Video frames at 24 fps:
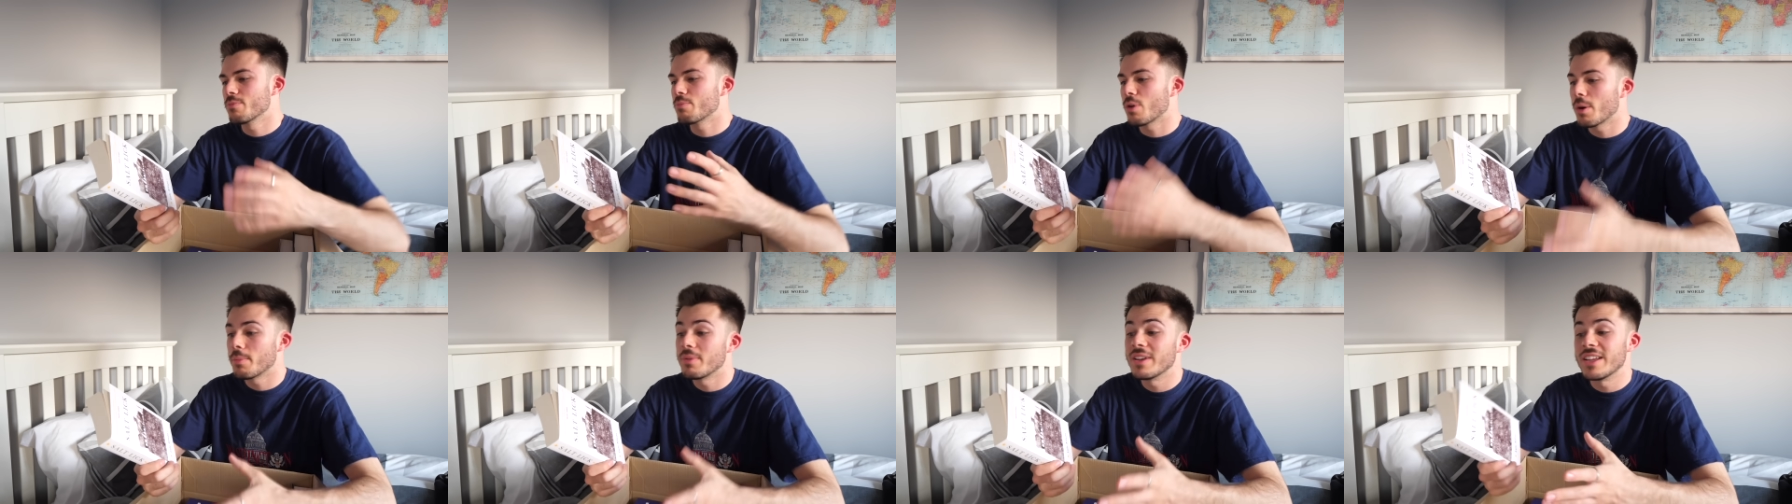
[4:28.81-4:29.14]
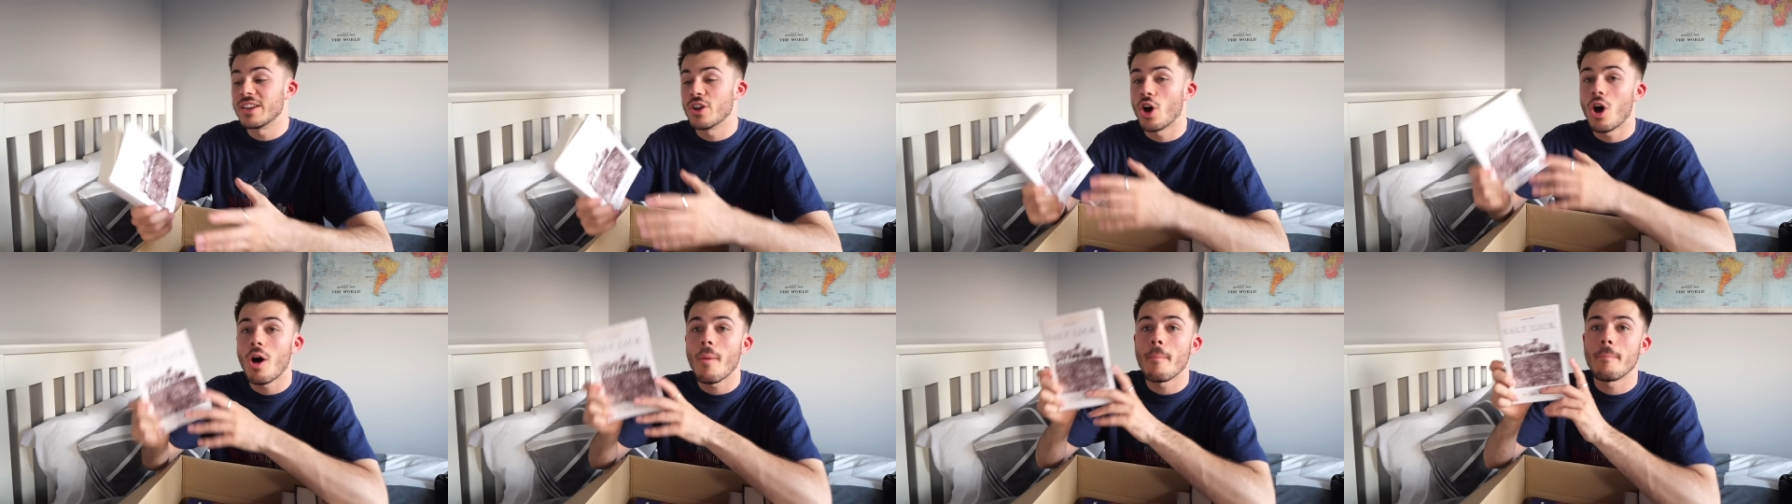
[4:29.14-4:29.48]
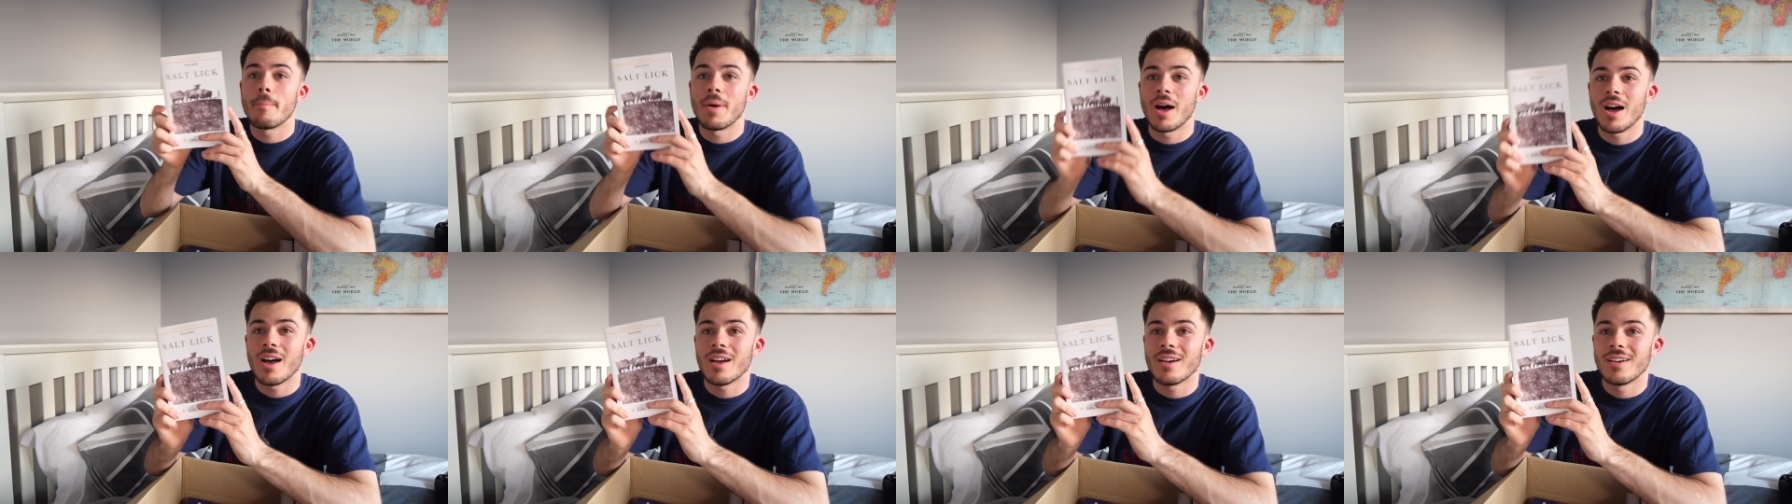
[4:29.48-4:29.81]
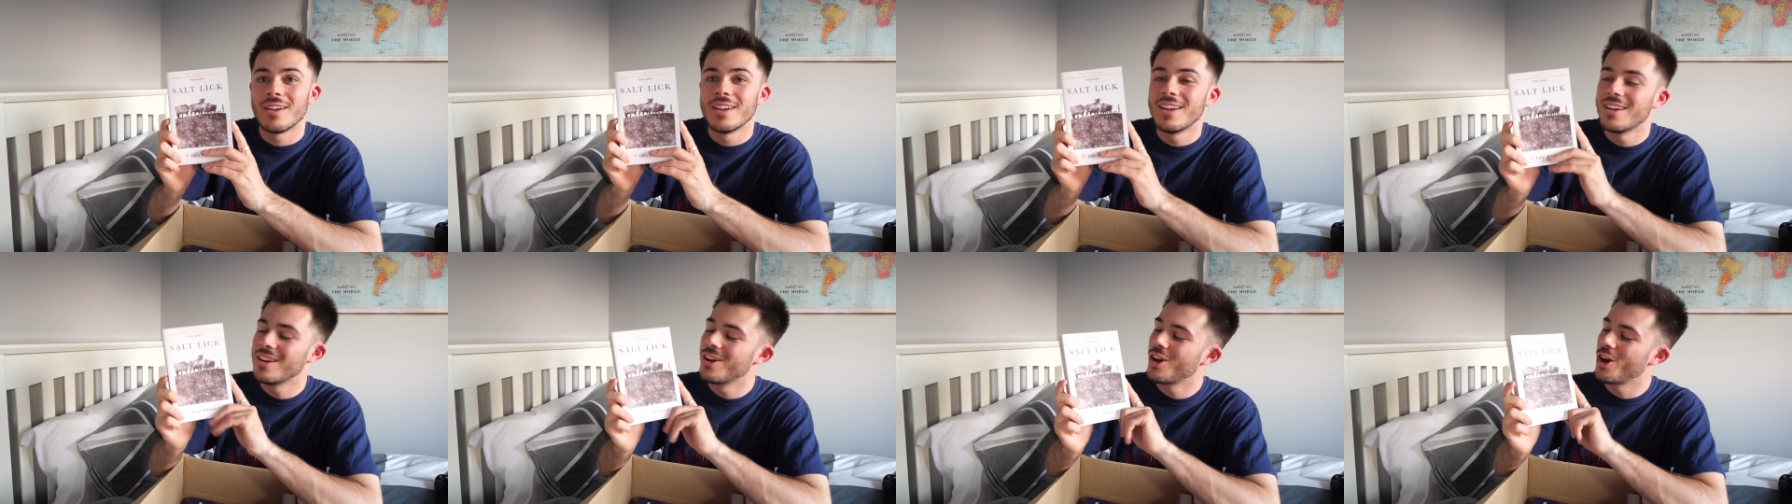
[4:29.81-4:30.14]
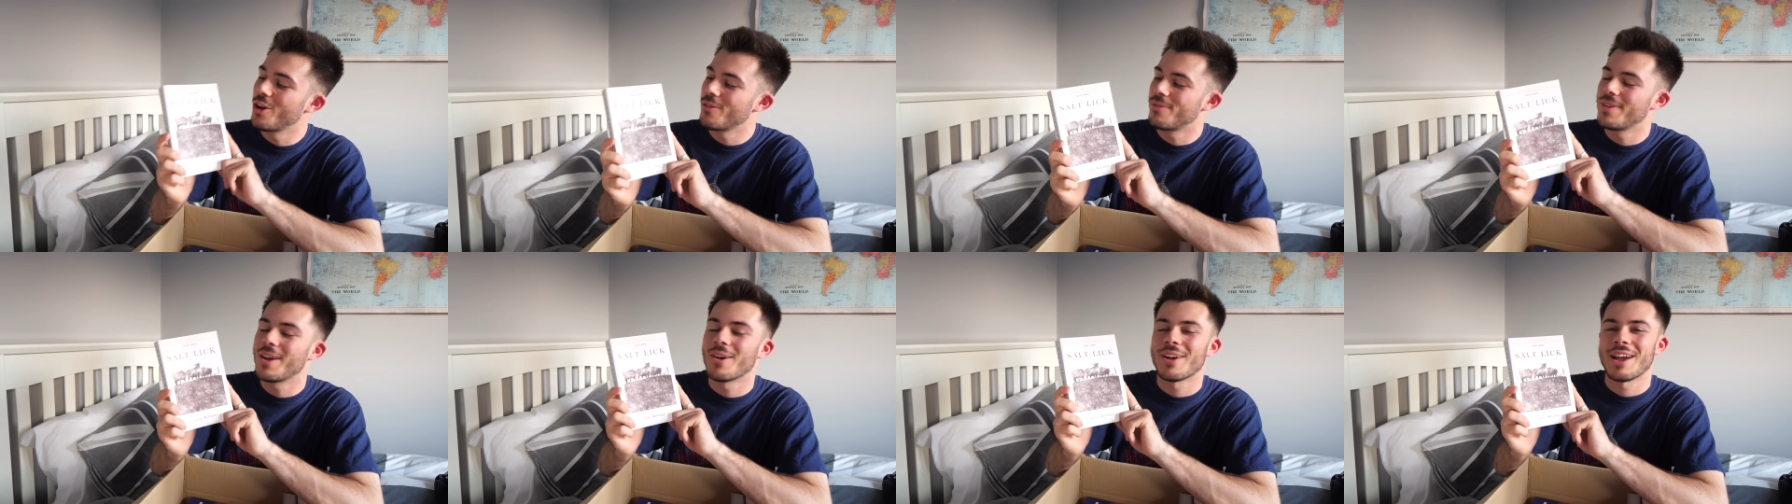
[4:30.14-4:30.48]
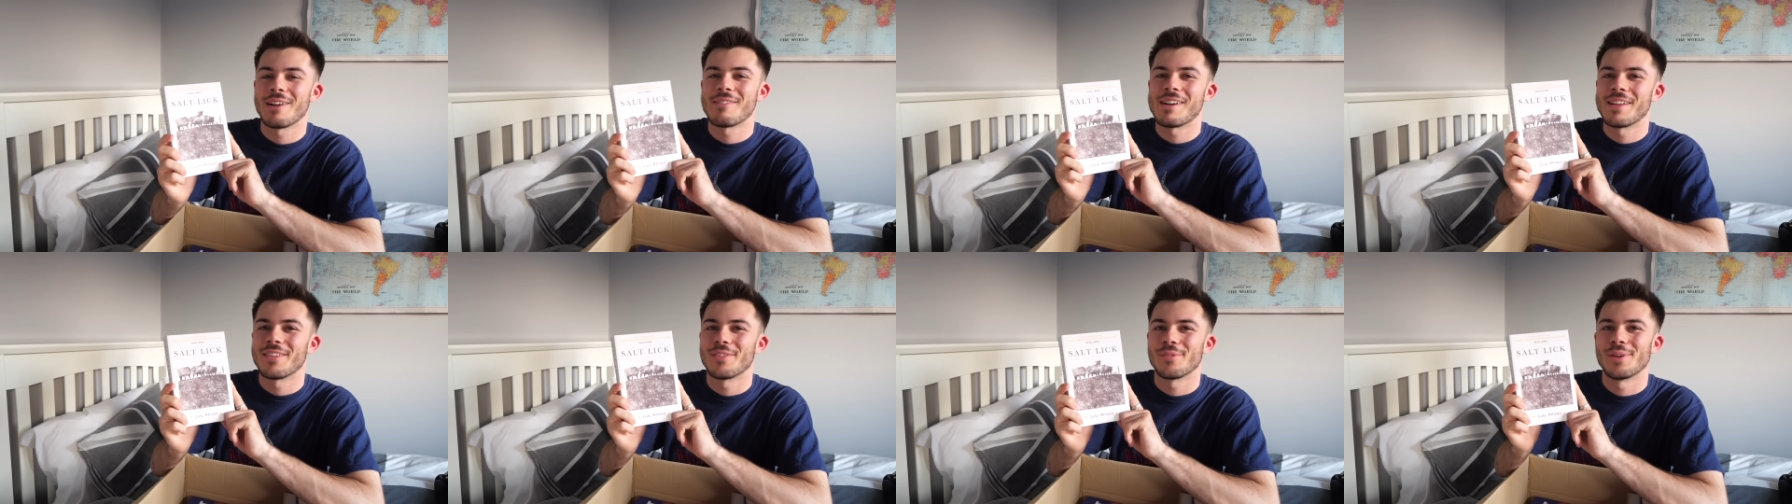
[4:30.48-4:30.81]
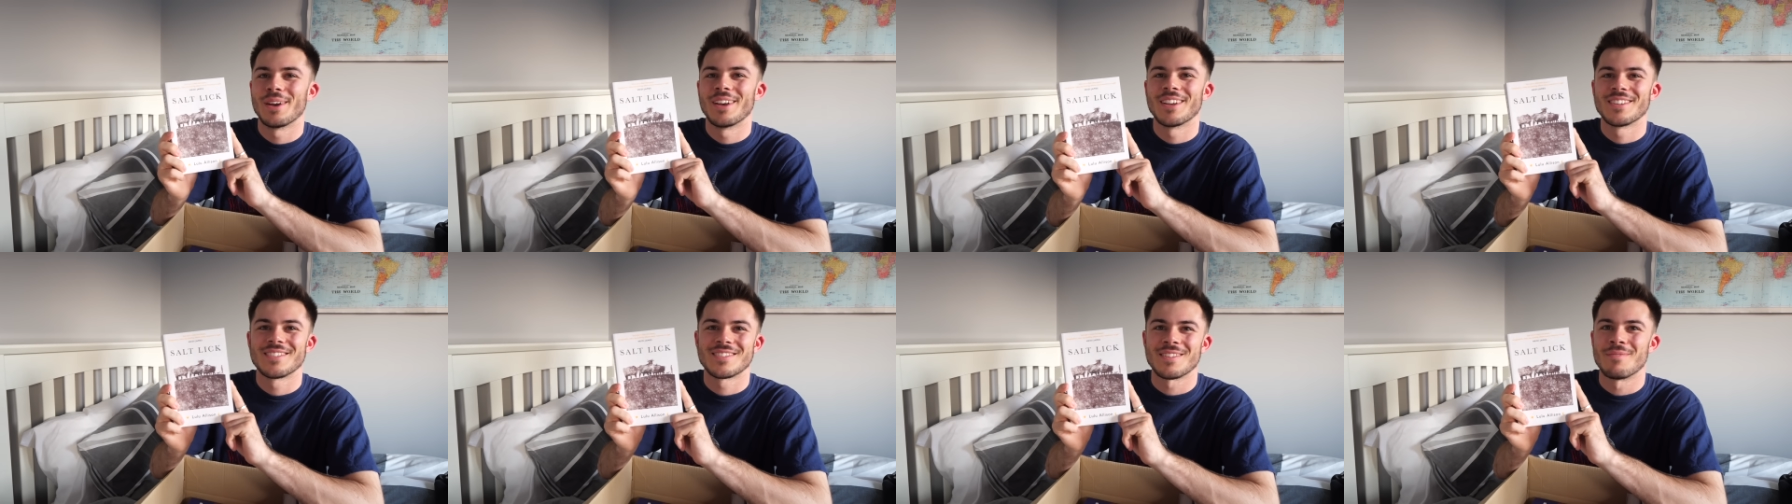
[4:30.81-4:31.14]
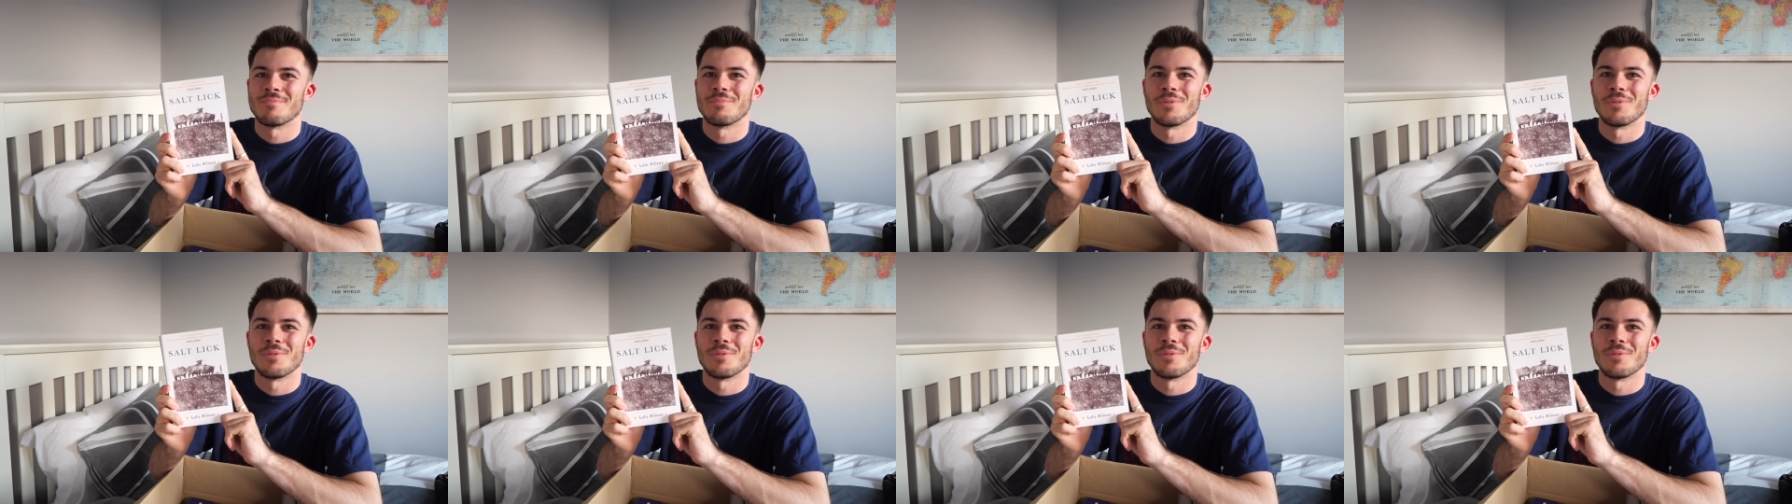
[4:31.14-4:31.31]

Probably not, but Hopefully I'll get around to it at some